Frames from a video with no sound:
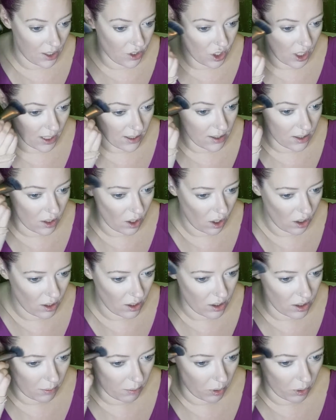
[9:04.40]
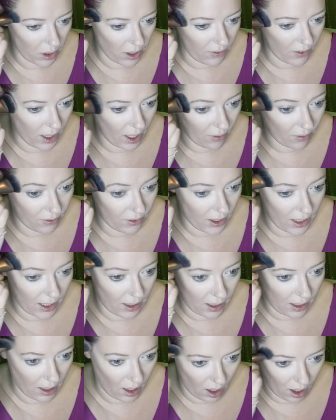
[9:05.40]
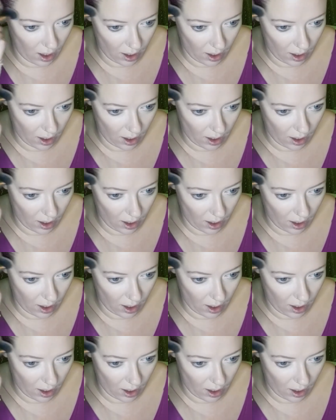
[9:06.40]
they're just not supportive enough for the